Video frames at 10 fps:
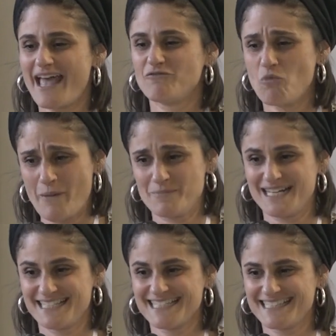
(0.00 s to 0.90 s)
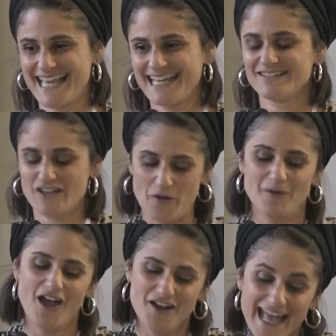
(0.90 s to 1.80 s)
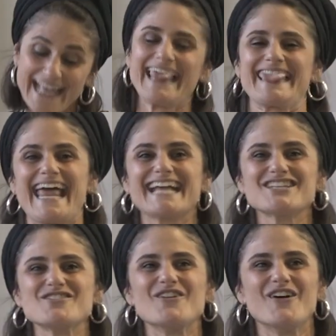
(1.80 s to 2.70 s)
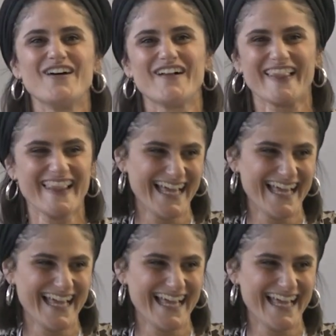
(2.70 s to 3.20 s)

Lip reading: I have 1 minute to say? No. Okay, thank you all.